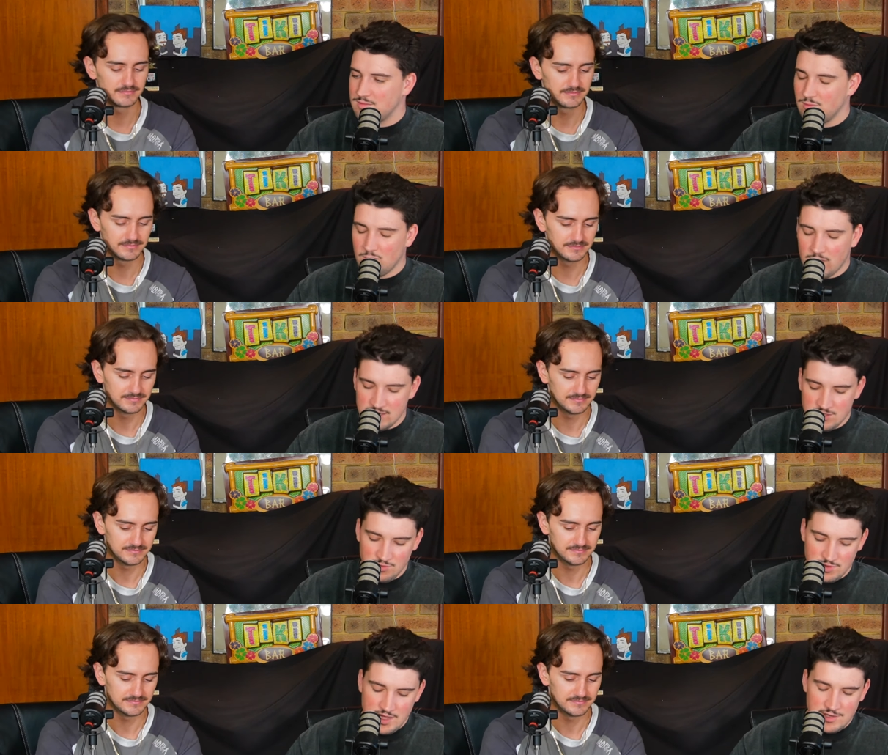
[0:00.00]
Speaker 1: Always
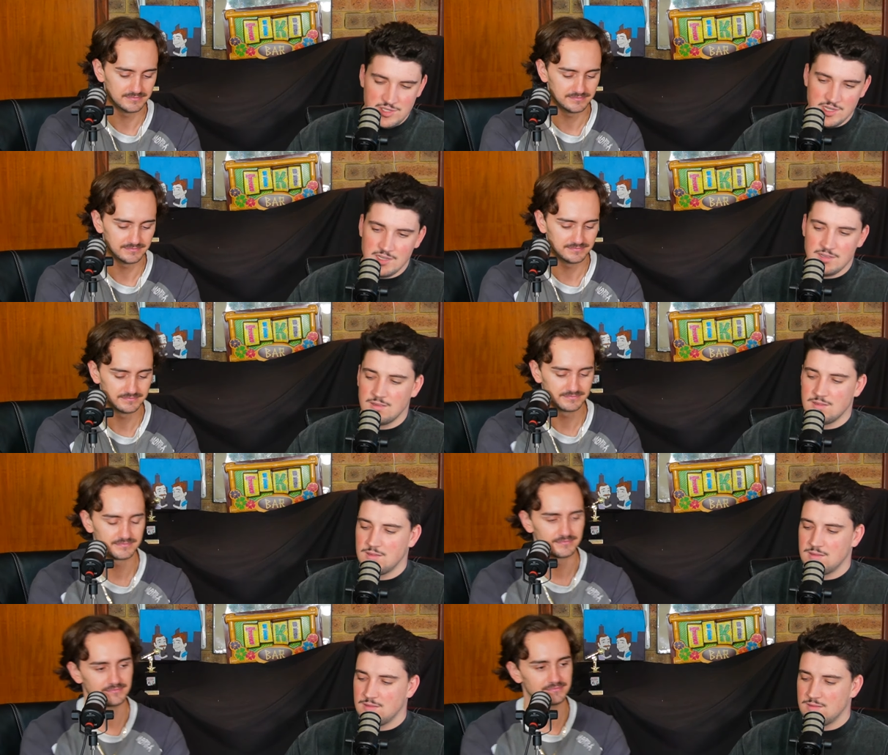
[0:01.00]
doing that shit.
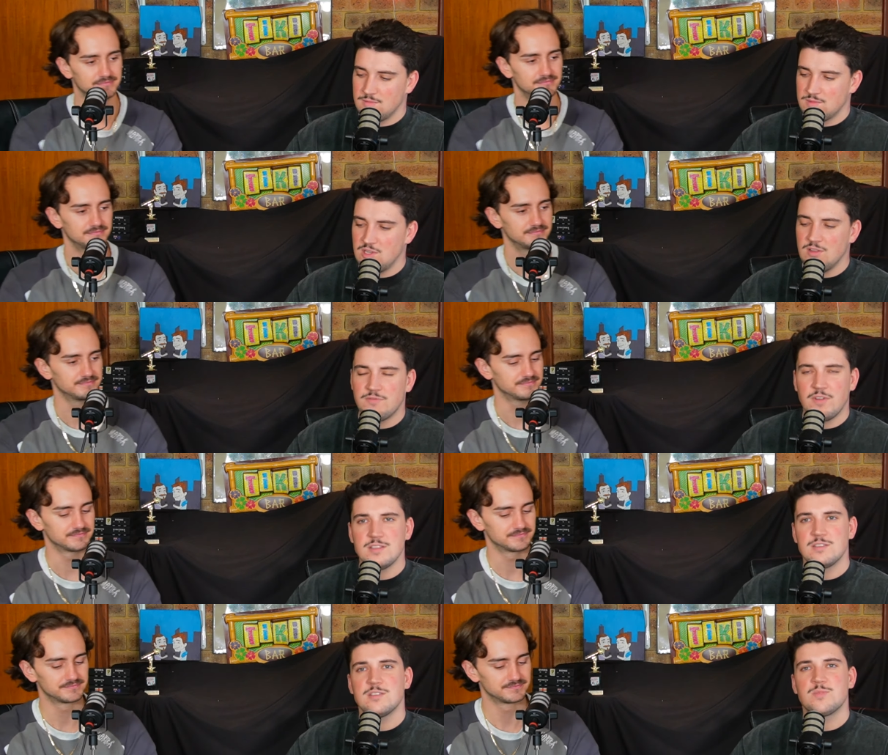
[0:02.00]
Do you have
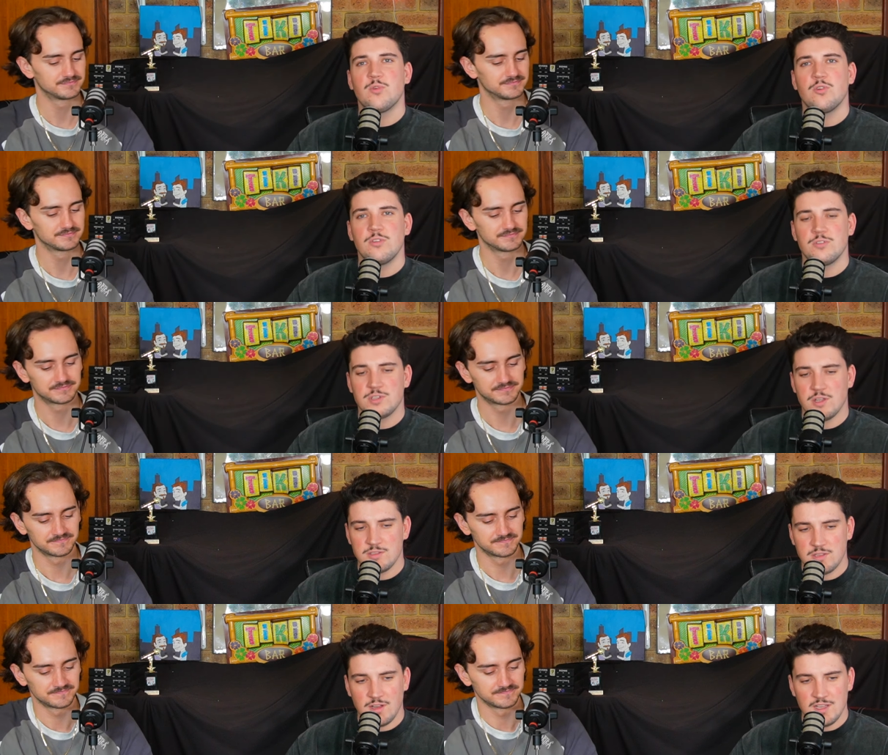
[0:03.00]
friends that spoil your
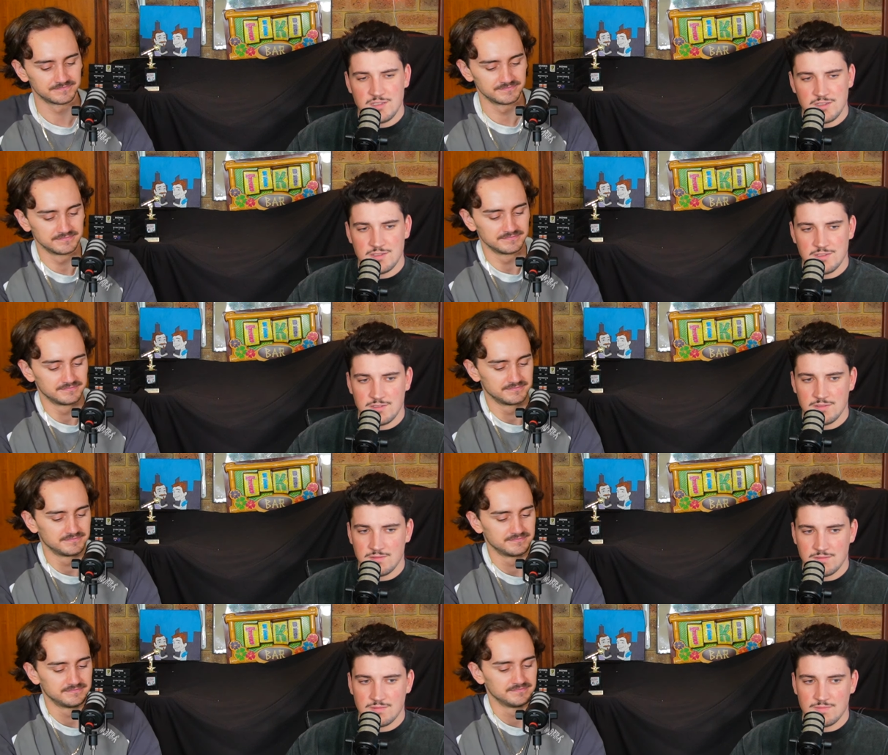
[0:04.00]
shows, guys? Because
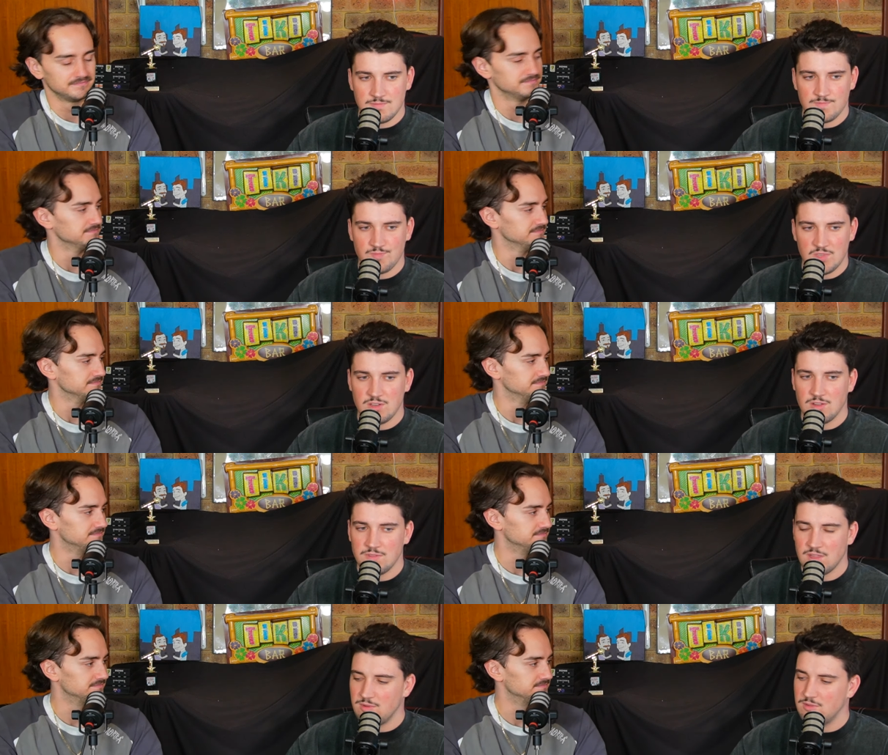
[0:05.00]
don't know if
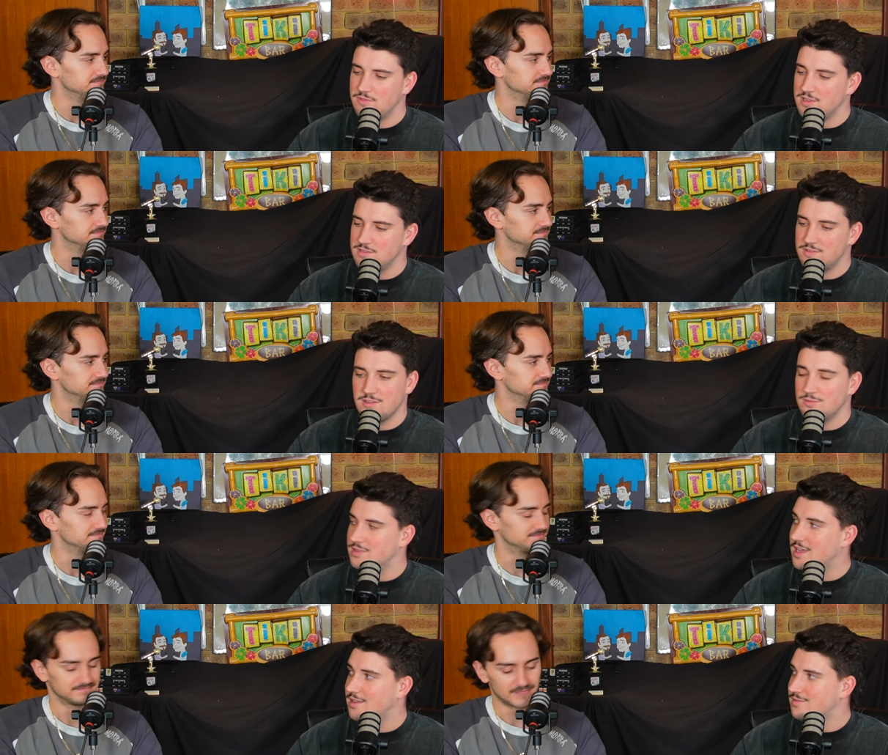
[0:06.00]
they're
Speaker 2: real friends if they're
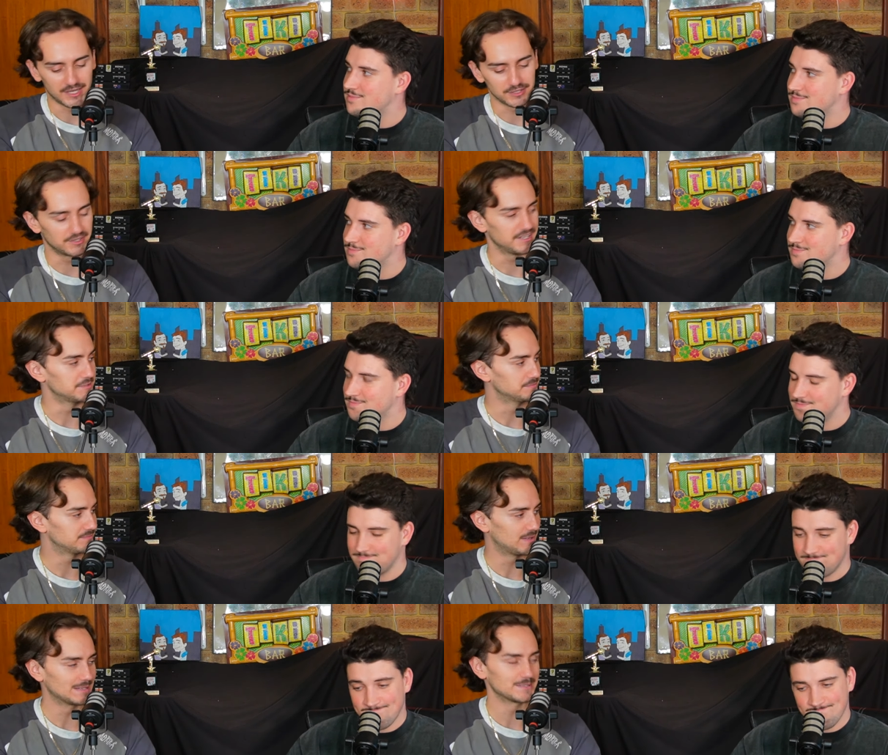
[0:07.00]
doing that. I agree.
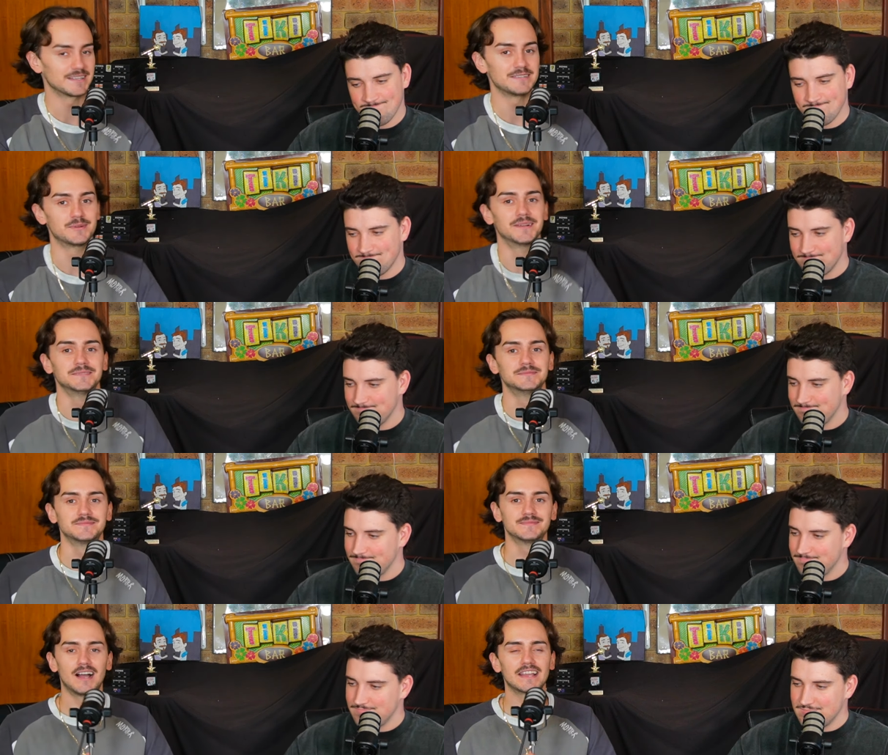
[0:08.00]
I agree, bro.
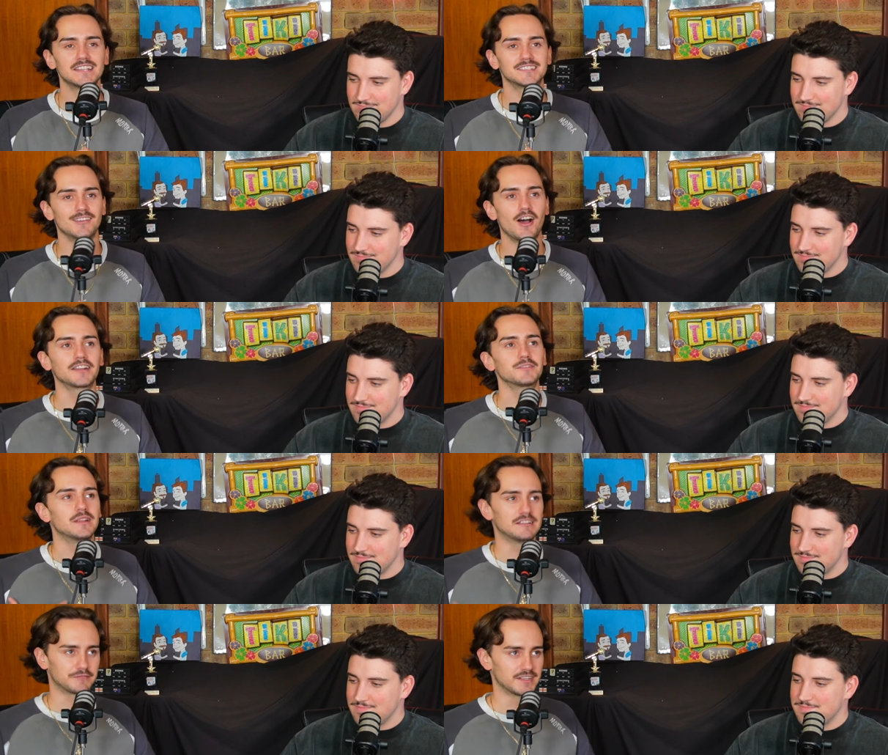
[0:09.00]
I get excited
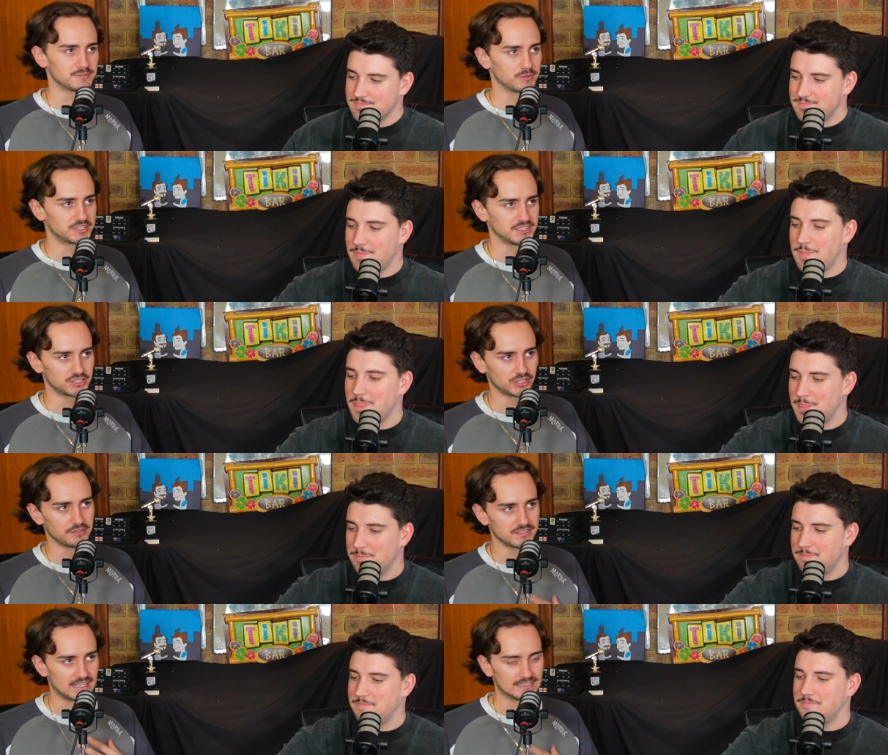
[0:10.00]
when a friend's watching a
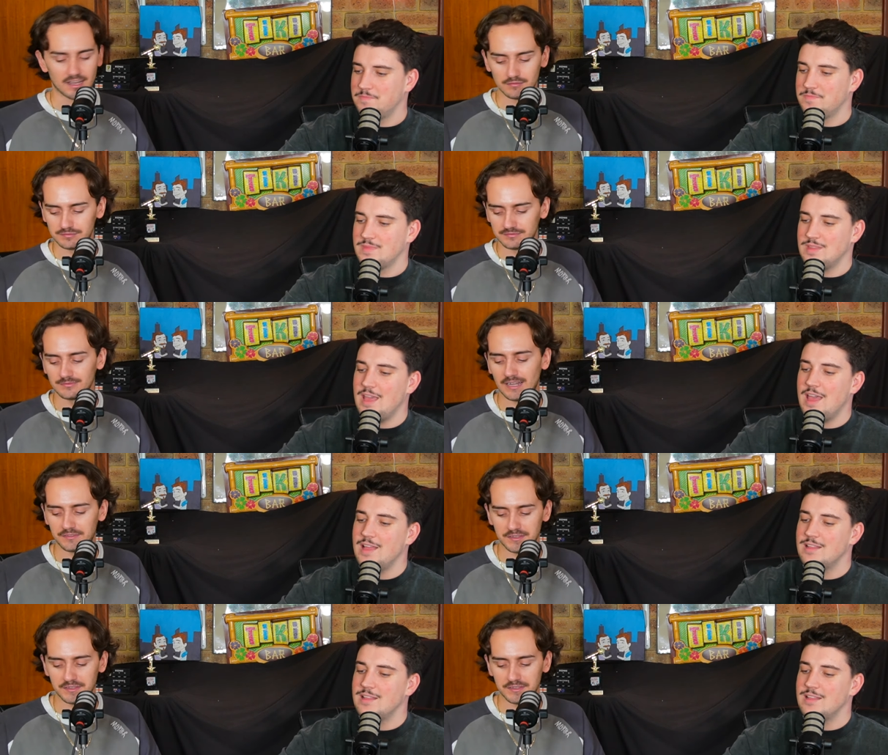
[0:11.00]
show that I love. Yeah, I